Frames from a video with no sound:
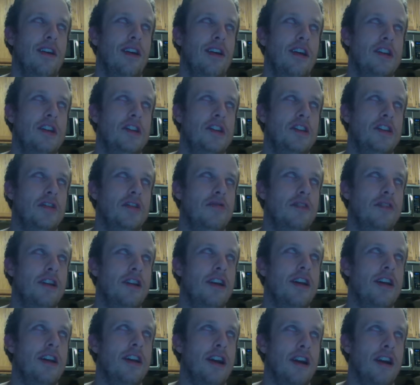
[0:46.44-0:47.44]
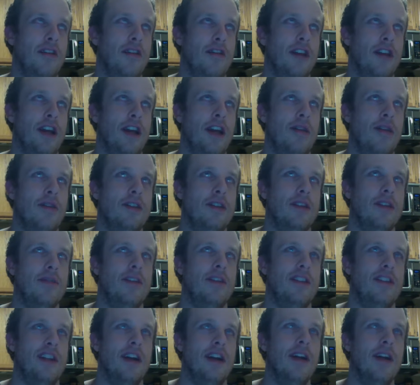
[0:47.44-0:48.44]
it's unique, and I don't think anyone's ever
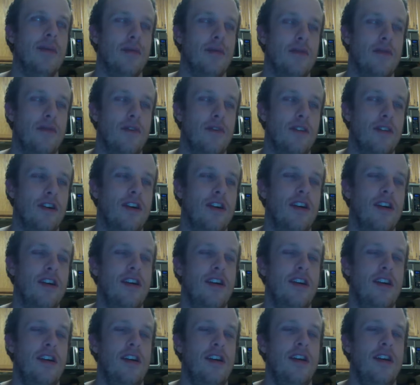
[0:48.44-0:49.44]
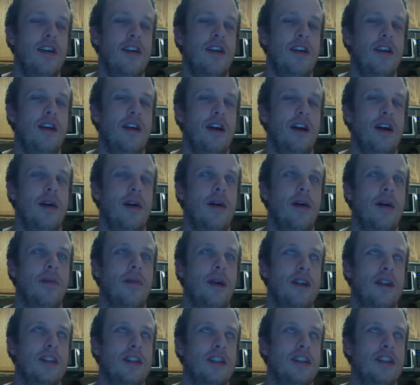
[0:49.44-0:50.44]
done it before. Uh, and
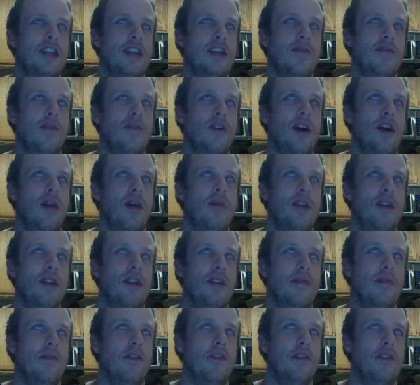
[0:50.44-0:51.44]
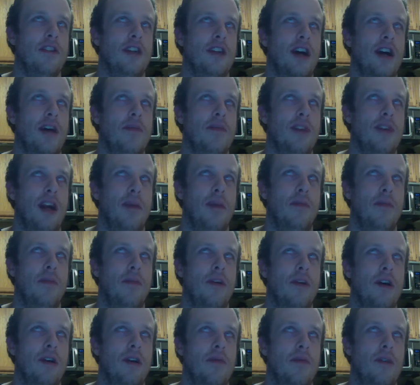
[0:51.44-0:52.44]
by successful, I mean the first time type.
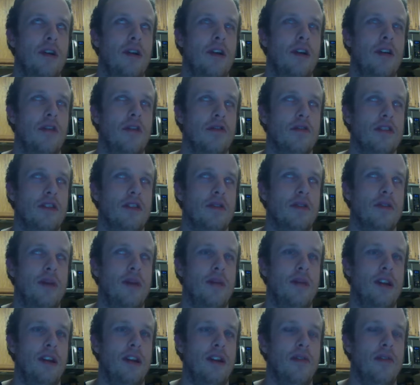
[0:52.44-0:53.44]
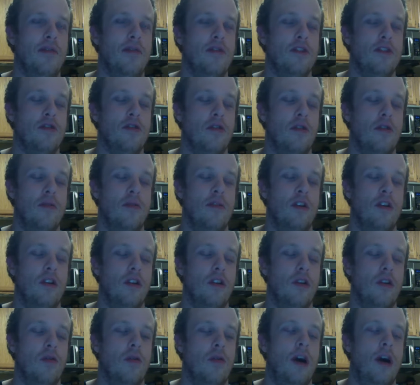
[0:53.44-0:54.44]
Uh, what, you'll see what I mean in a short in a
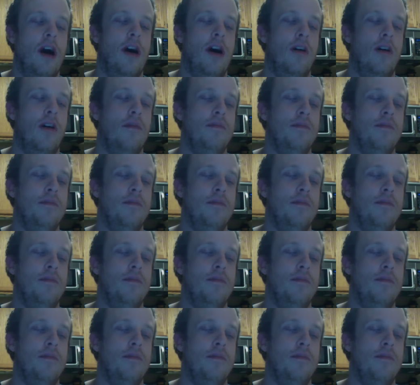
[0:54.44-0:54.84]
little while.